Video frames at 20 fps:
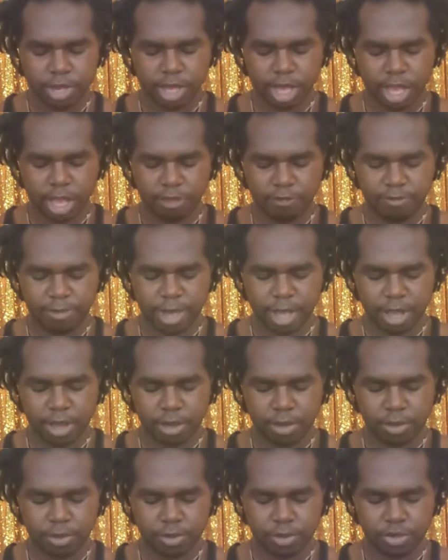Ten of
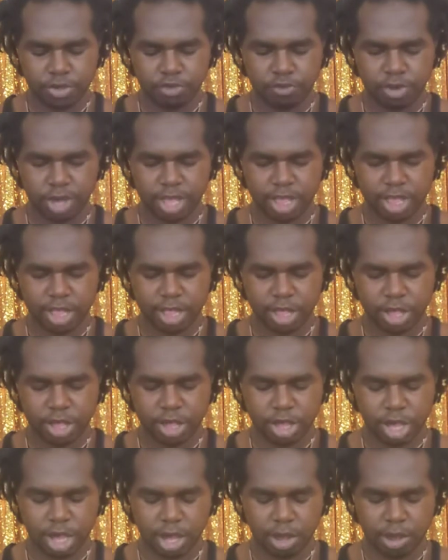Pentacles, Strength, and the
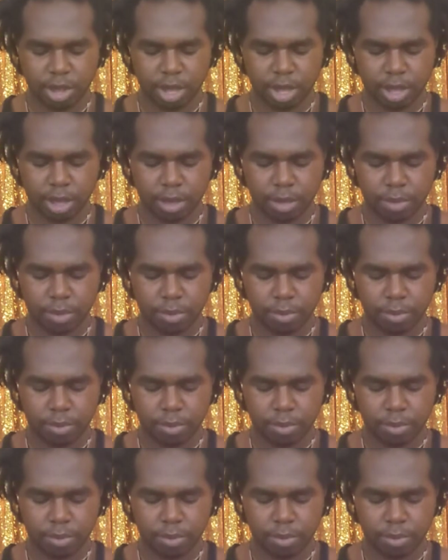Chariot.